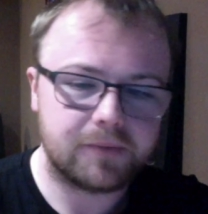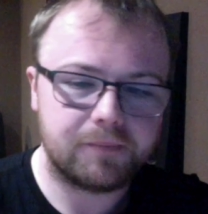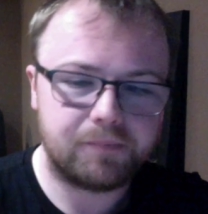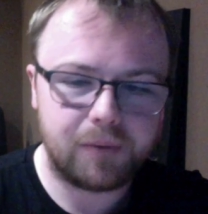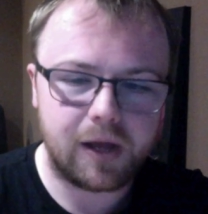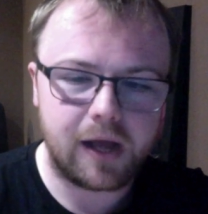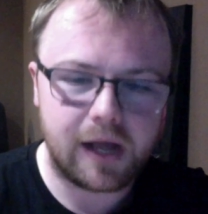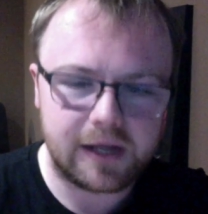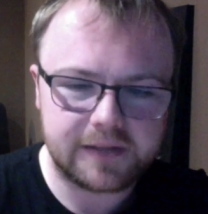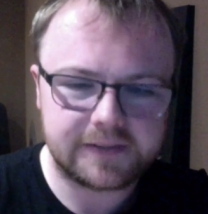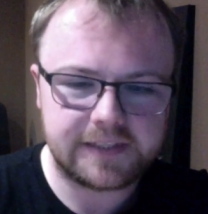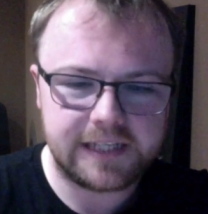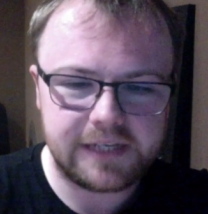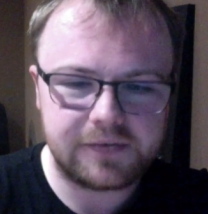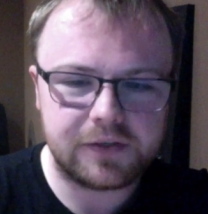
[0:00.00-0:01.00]
But
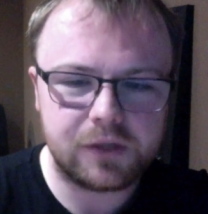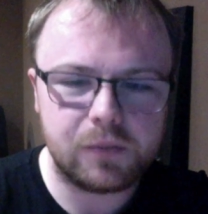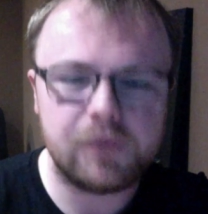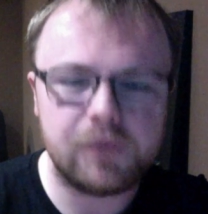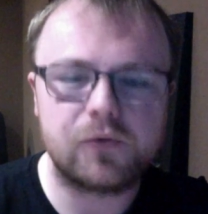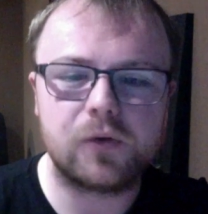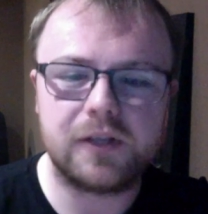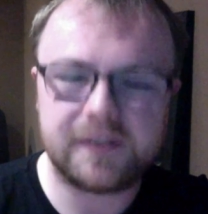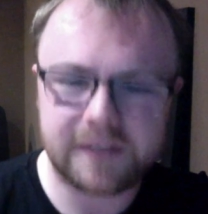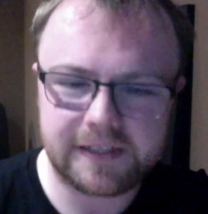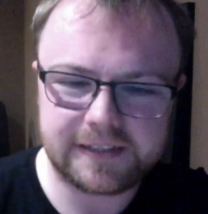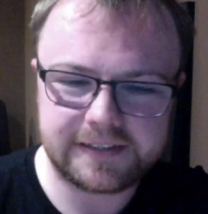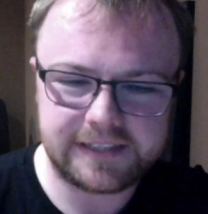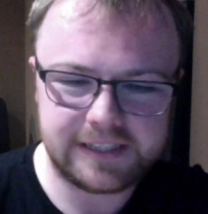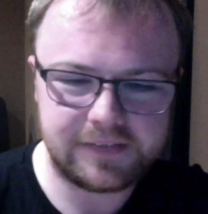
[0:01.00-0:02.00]
even though we've already done a
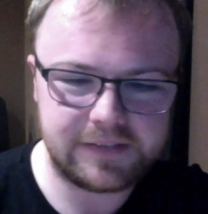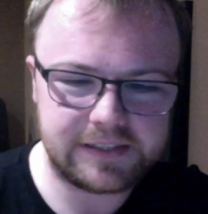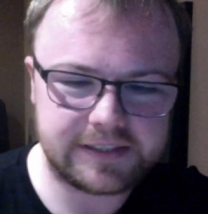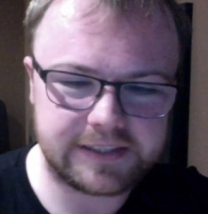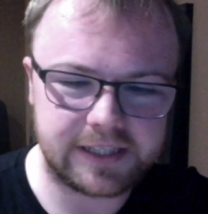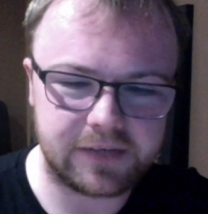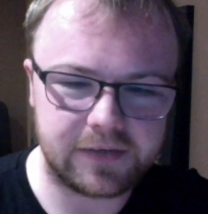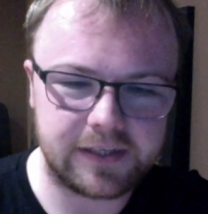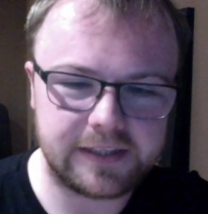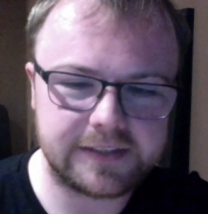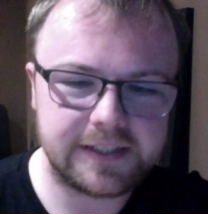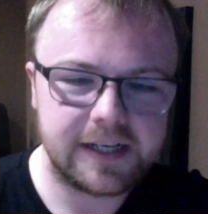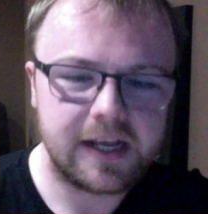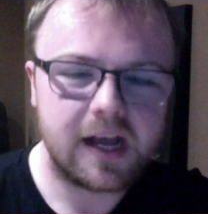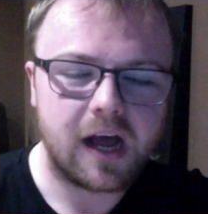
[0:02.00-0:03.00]
TV series,
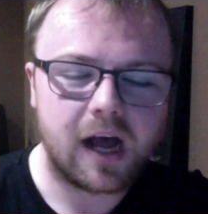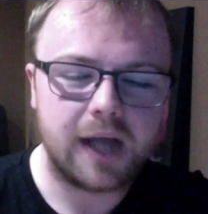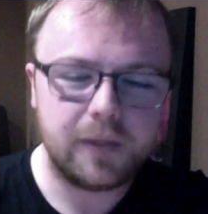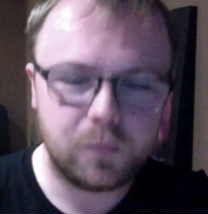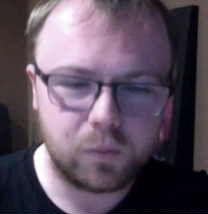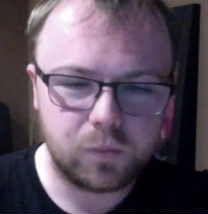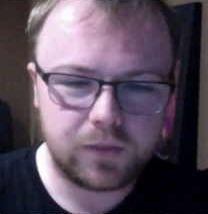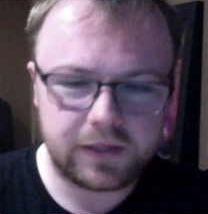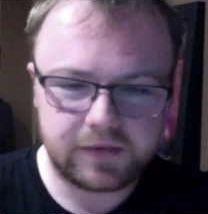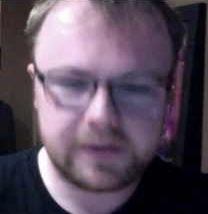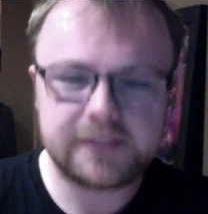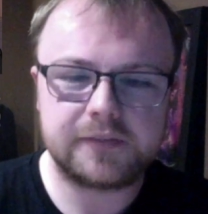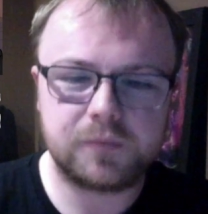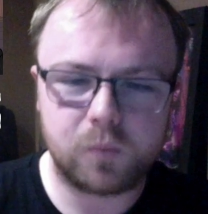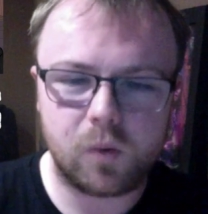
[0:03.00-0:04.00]
there
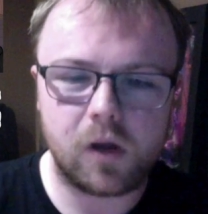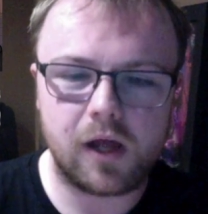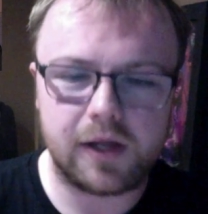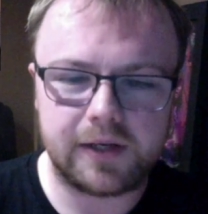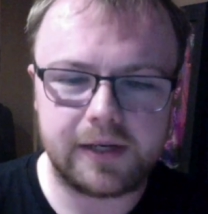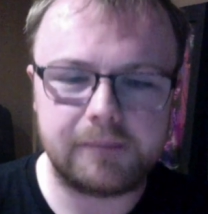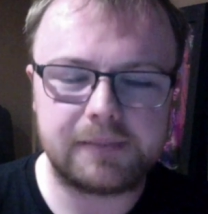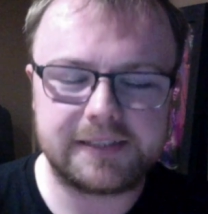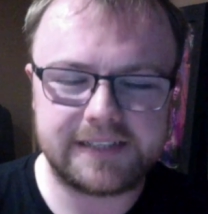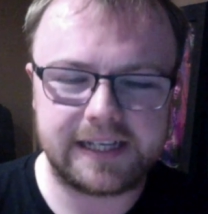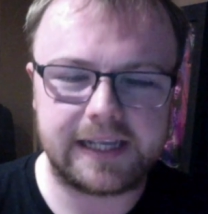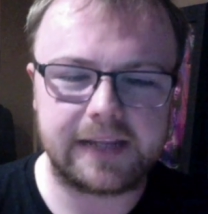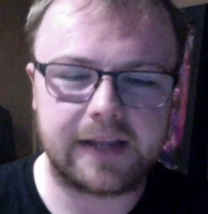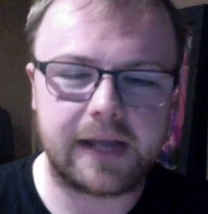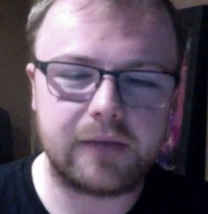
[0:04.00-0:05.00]
is one in
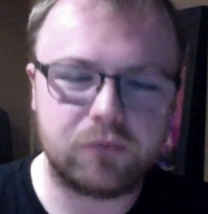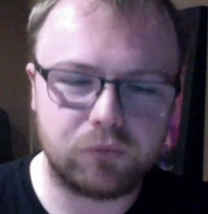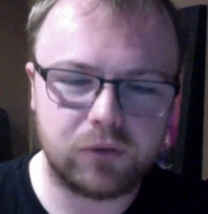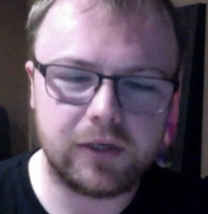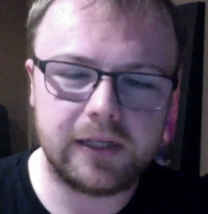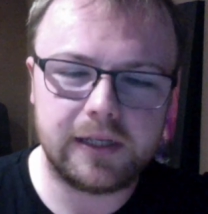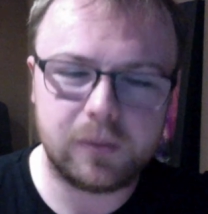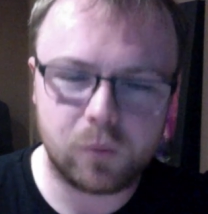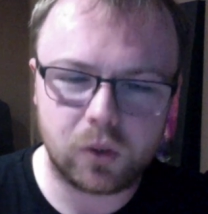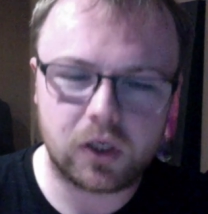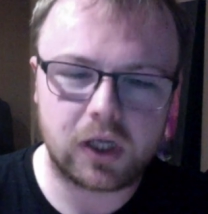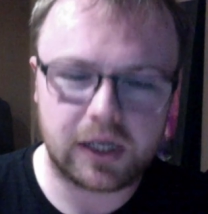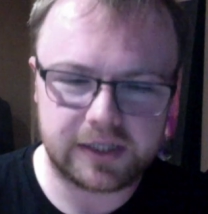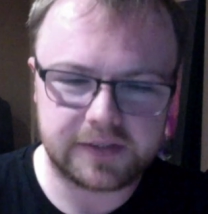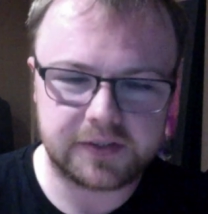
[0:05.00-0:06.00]
particular I really would
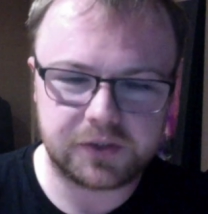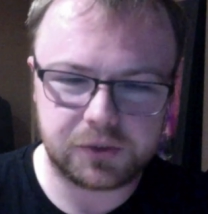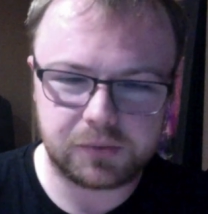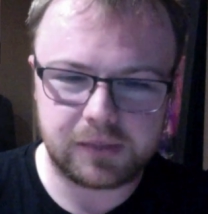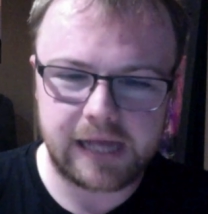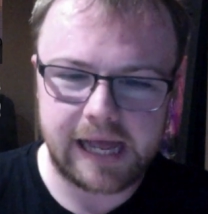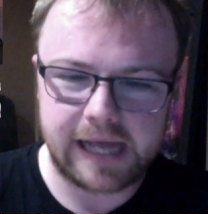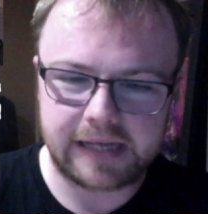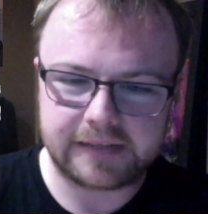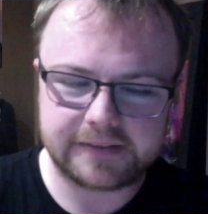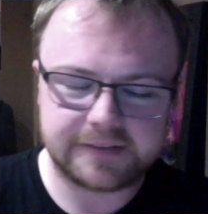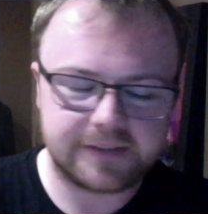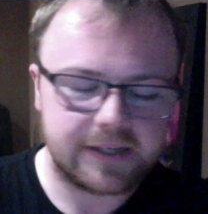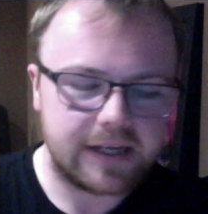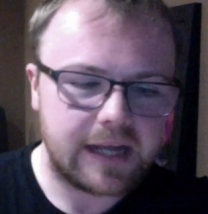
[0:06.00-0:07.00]
like to do next.